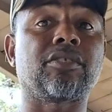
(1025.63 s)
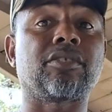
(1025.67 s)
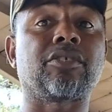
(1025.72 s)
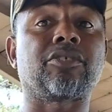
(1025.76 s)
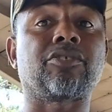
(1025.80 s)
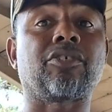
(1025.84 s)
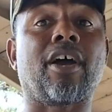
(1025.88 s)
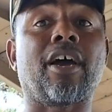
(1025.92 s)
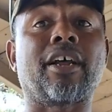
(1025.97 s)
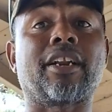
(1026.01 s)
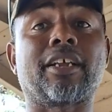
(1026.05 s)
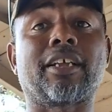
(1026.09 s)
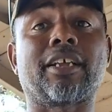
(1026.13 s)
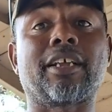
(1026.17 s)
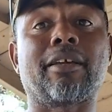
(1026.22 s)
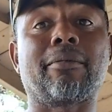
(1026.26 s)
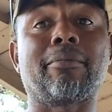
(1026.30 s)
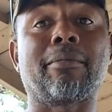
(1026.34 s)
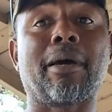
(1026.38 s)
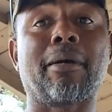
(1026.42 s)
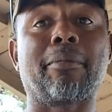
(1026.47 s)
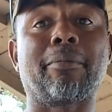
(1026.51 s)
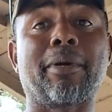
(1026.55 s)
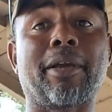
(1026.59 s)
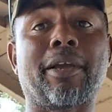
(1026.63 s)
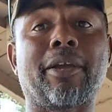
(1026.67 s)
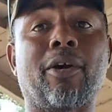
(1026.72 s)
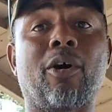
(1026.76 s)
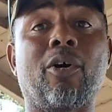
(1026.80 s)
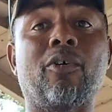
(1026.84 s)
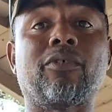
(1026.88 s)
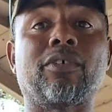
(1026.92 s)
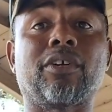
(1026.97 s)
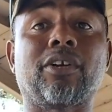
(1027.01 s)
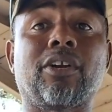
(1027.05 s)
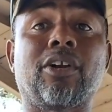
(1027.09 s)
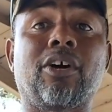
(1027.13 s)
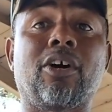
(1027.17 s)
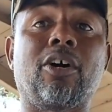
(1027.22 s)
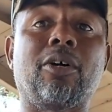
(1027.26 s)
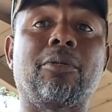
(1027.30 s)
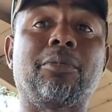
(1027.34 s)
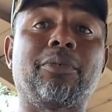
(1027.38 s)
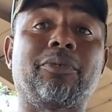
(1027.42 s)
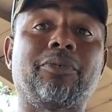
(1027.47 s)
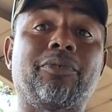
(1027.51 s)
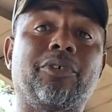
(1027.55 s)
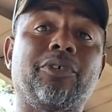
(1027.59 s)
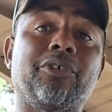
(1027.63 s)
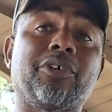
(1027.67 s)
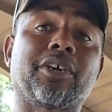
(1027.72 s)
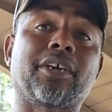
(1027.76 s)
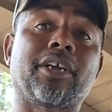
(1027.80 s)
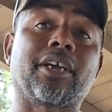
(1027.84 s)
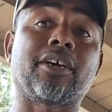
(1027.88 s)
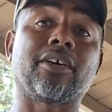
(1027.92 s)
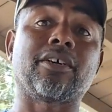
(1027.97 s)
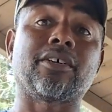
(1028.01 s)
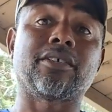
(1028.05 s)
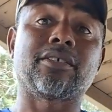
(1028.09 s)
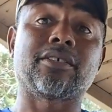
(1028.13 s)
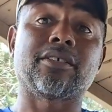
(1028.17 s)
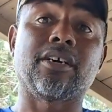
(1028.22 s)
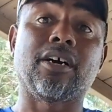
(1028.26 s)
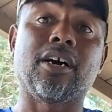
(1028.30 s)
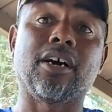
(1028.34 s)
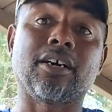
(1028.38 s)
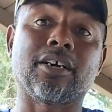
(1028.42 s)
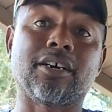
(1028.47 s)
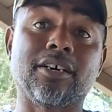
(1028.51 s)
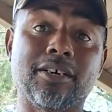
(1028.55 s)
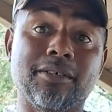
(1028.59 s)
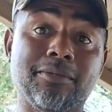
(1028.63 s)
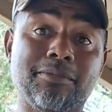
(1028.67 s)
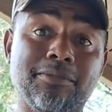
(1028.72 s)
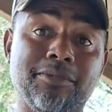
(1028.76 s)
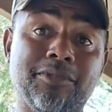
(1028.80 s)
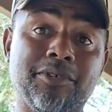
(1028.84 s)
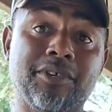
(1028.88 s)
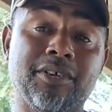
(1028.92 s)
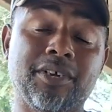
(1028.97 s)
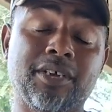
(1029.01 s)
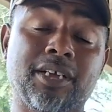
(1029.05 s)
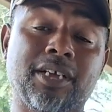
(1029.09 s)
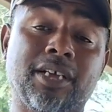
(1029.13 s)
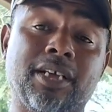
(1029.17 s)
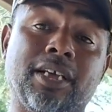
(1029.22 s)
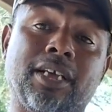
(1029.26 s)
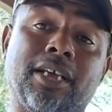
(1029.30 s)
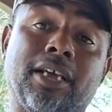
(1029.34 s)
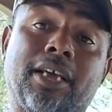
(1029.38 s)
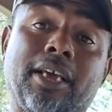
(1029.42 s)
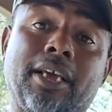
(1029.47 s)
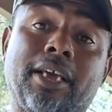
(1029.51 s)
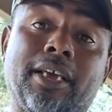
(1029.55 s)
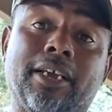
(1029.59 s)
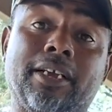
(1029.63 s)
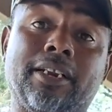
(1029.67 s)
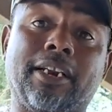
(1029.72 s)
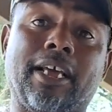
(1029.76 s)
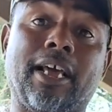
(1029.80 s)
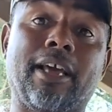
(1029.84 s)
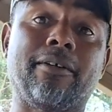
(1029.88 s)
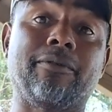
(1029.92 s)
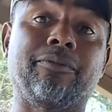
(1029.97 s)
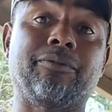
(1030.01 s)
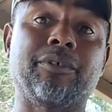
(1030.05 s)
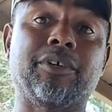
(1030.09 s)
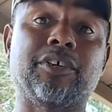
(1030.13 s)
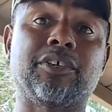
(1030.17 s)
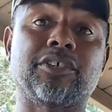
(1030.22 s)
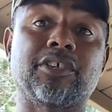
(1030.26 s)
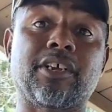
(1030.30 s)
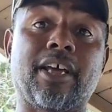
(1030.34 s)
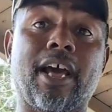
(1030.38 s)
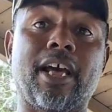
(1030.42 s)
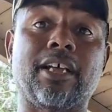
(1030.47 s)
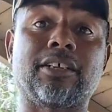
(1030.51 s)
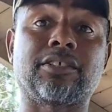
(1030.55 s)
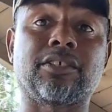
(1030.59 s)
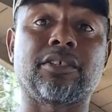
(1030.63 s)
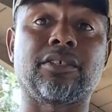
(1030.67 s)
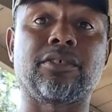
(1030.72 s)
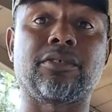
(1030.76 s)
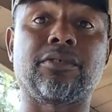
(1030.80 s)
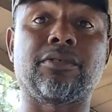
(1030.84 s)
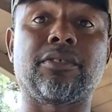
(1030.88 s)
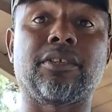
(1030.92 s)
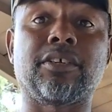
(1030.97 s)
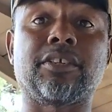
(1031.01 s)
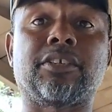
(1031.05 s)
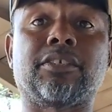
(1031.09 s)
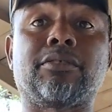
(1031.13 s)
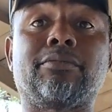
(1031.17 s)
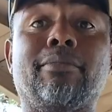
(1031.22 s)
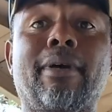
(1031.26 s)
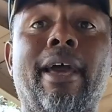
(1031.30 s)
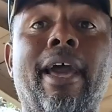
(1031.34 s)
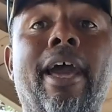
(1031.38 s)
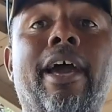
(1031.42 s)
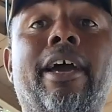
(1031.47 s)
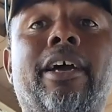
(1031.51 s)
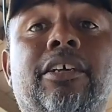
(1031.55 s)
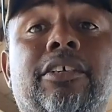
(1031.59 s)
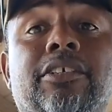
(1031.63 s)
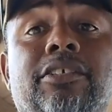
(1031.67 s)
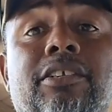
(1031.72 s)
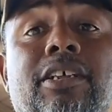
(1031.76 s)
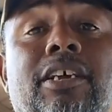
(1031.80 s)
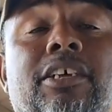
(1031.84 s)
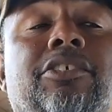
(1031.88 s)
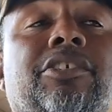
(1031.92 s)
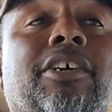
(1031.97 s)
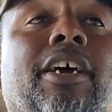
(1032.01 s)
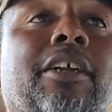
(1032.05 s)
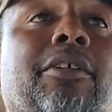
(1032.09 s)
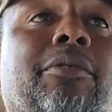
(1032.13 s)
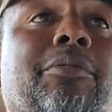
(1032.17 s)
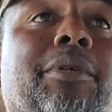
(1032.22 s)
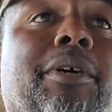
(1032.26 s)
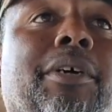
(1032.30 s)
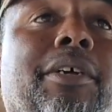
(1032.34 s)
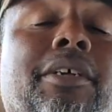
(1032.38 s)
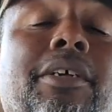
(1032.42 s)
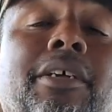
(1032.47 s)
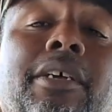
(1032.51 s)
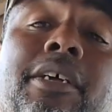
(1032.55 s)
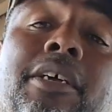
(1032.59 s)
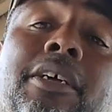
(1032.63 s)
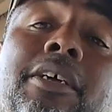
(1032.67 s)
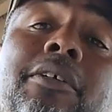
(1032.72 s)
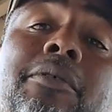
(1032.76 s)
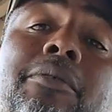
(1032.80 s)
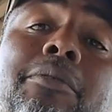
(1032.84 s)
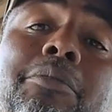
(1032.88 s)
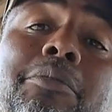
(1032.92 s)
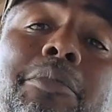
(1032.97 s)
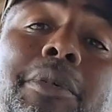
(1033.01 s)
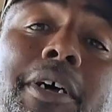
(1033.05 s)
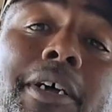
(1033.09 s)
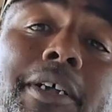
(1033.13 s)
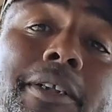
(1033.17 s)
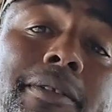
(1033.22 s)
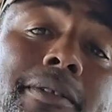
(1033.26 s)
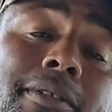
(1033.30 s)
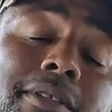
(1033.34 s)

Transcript: trying to get my bait over the log before it get hung up. And that fish absolutely smashed that chatterbait. But